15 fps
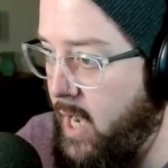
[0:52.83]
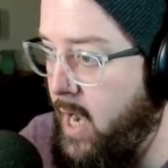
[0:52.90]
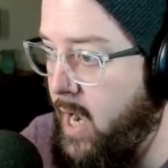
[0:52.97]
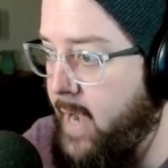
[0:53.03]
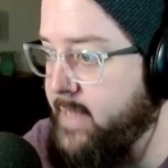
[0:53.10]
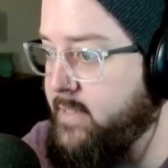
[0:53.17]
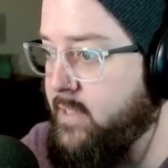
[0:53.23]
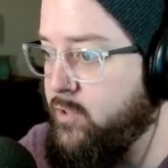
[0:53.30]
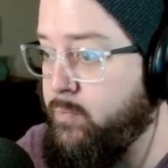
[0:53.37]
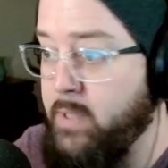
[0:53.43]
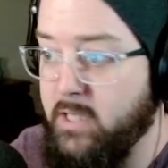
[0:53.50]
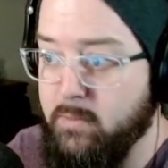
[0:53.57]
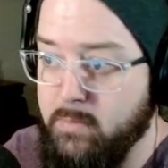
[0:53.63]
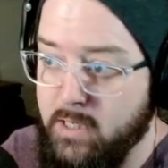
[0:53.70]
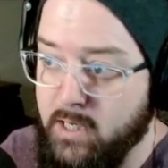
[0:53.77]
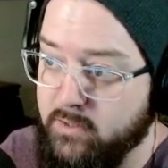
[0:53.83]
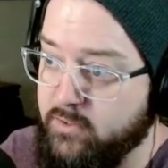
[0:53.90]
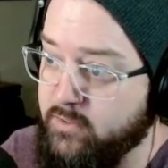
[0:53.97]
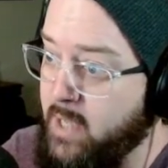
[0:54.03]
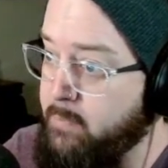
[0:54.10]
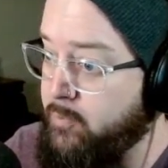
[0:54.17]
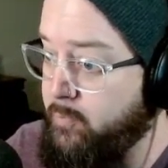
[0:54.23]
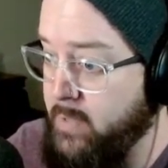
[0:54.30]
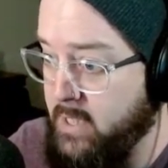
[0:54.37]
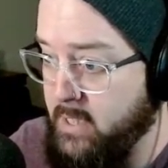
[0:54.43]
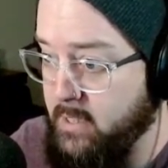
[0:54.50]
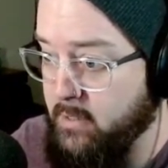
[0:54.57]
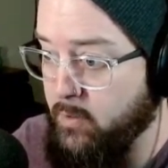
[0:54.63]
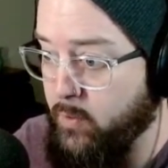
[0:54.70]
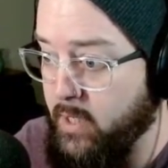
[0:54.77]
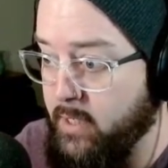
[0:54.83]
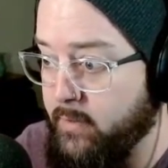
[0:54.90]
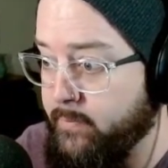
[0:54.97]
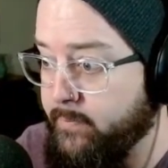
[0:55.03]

I said speak to me, not stop speaking, okay?